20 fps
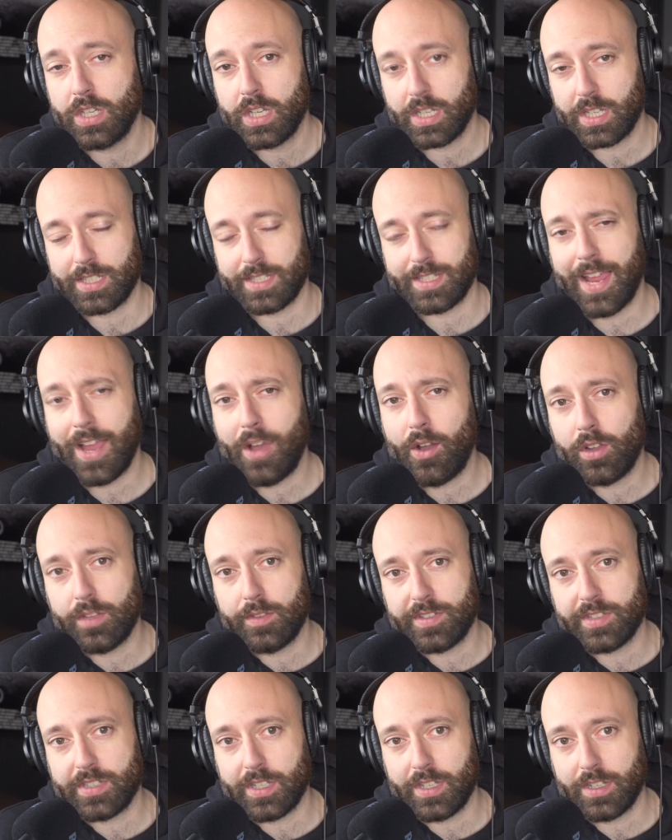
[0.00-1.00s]
because now all of
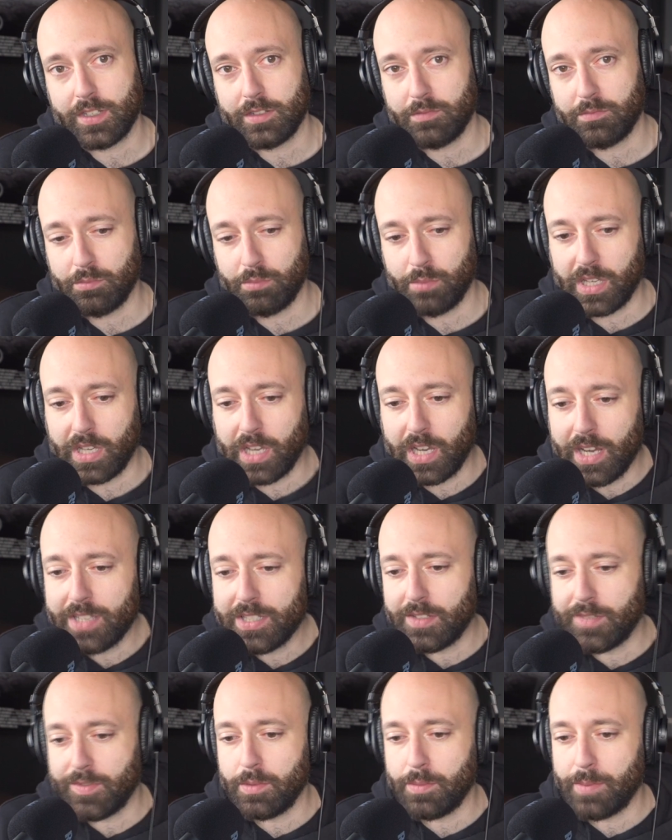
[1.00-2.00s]
a sudden, because
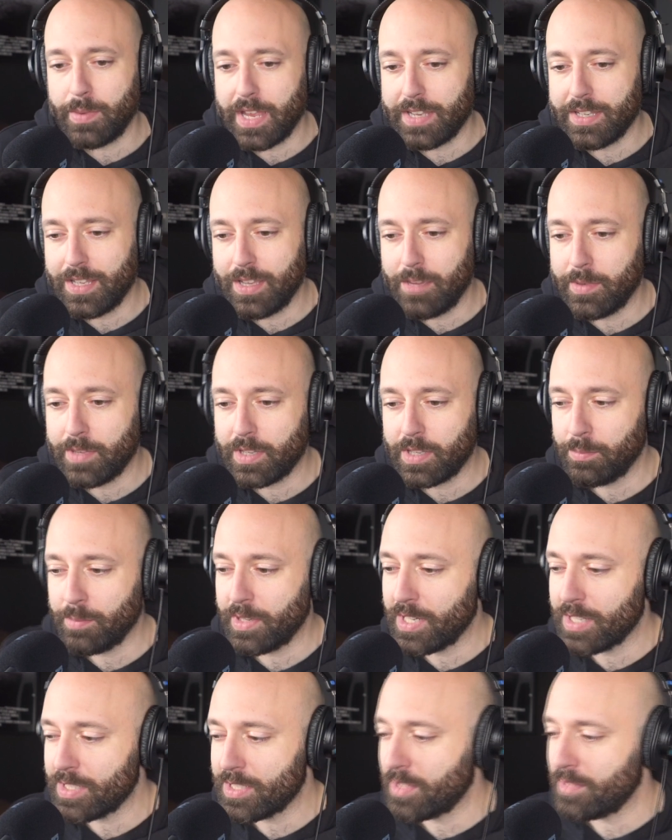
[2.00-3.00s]
of the pandemic,
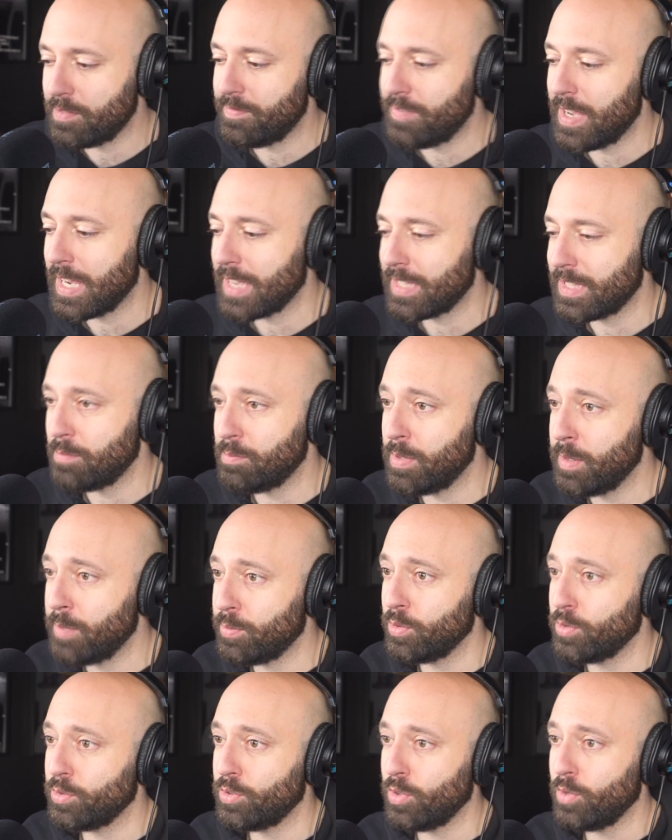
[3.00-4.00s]
because of the fact that
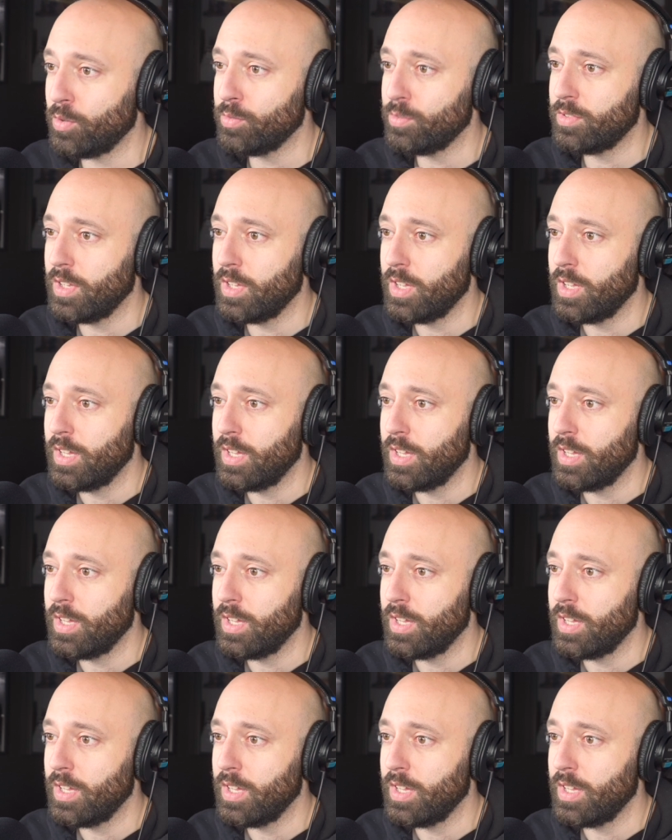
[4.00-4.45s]
people don't